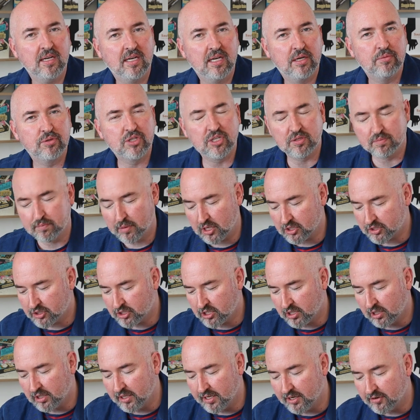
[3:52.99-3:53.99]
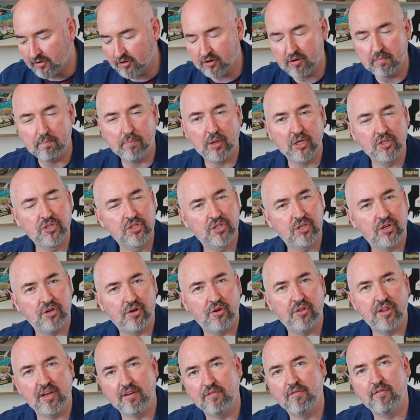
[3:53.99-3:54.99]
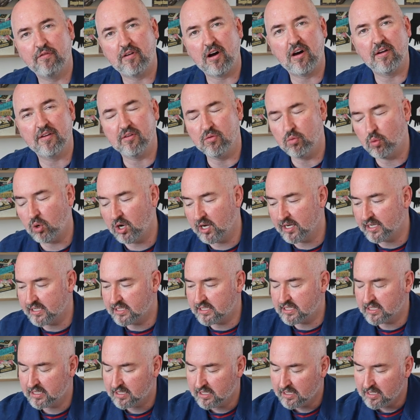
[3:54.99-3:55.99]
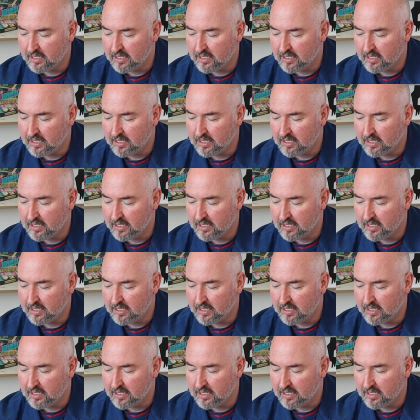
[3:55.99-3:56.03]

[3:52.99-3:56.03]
It was just much clearer and punchier than far and wide.